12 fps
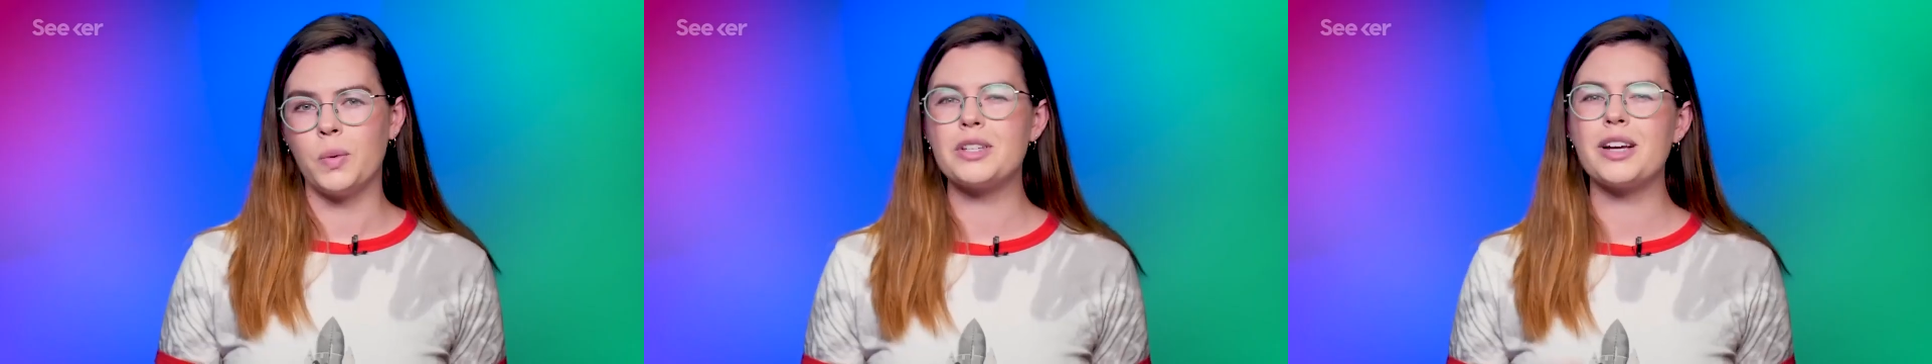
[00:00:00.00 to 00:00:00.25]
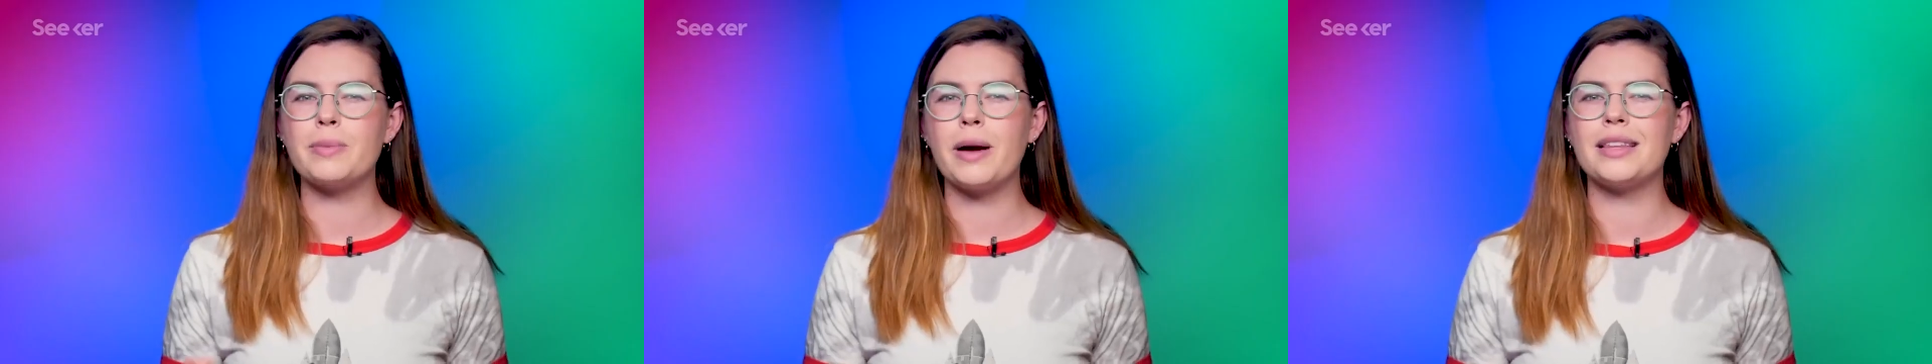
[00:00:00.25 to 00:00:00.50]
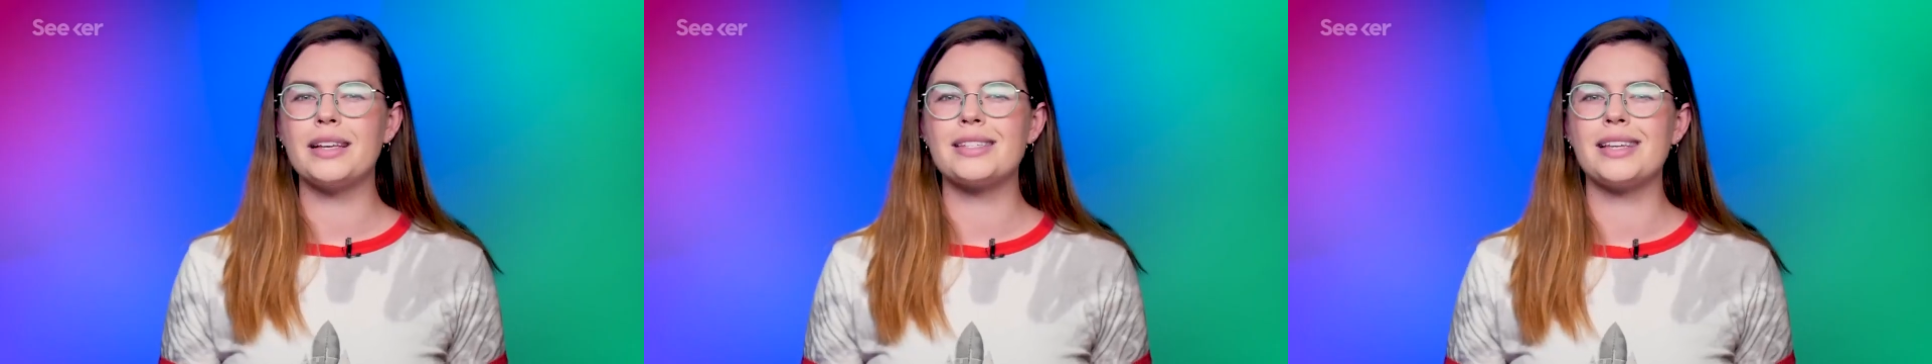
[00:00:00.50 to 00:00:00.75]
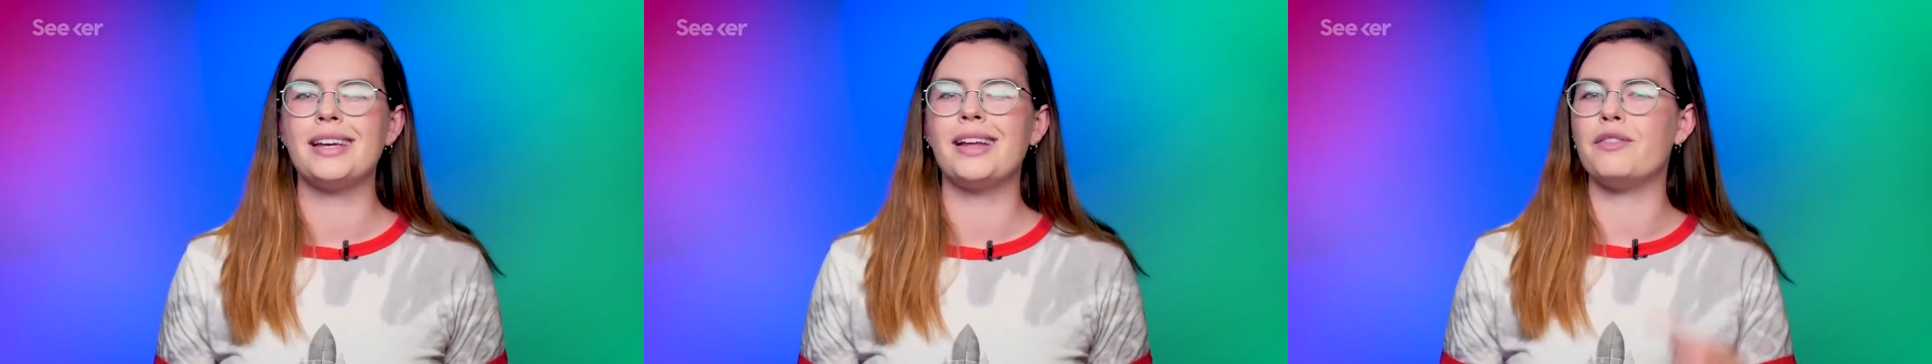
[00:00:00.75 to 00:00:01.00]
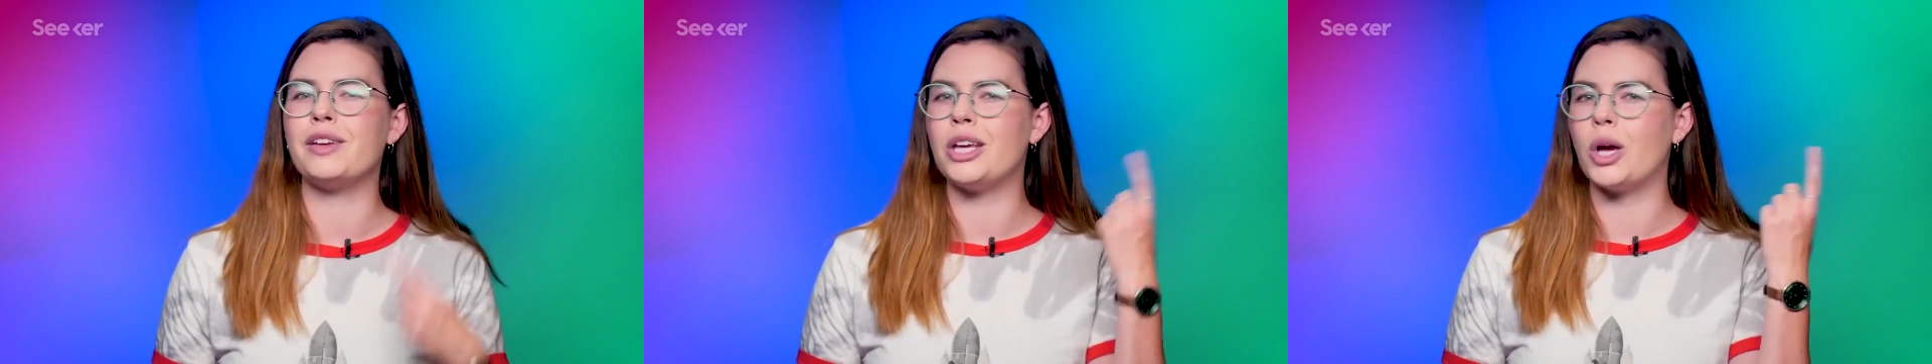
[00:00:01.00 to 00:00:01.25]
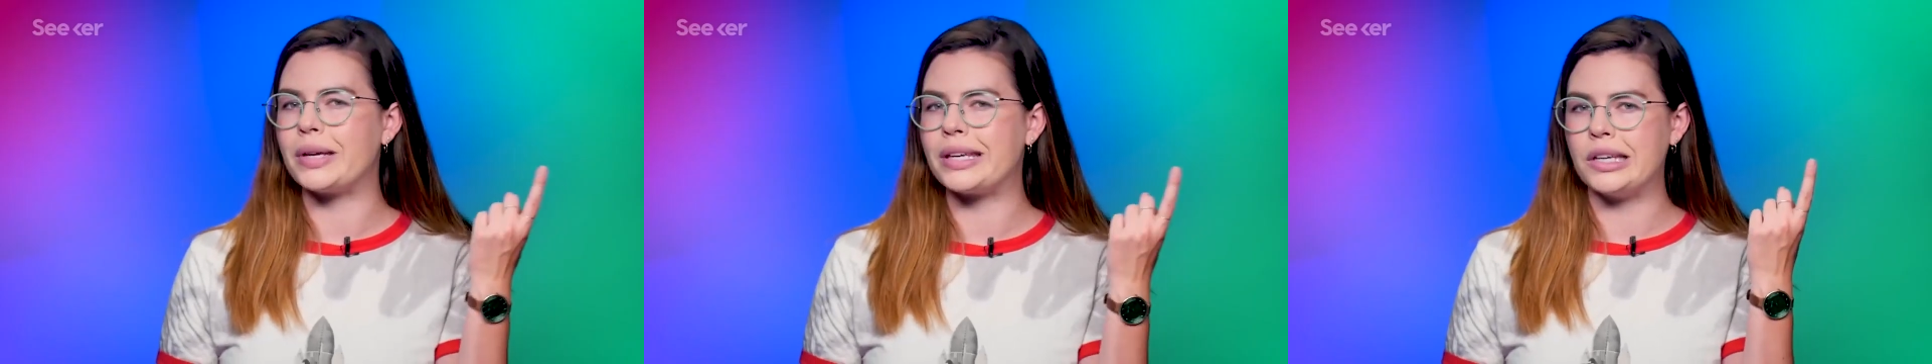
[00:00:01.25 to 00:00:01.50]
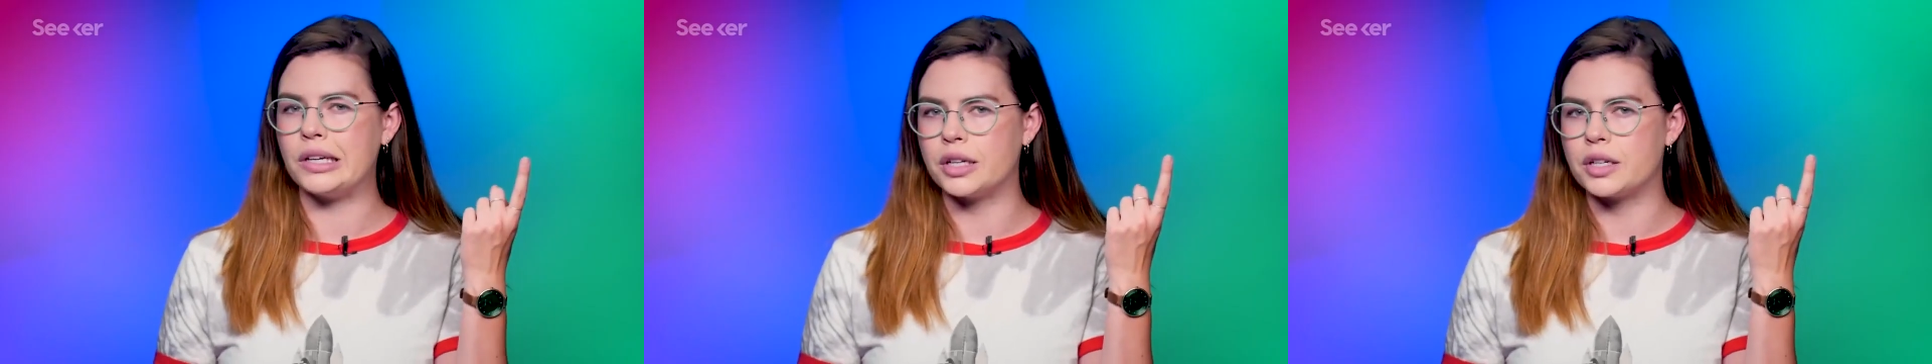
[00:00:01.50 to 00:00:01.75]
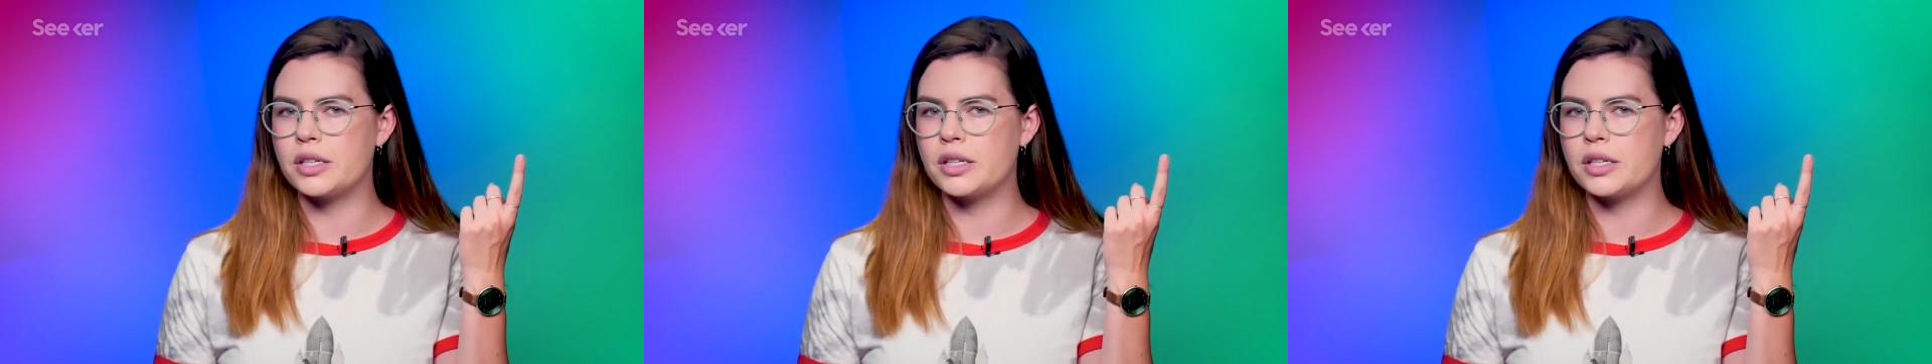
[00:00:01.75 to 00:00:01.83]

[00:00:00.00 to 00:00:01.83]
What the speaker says: We talked about this in a video here.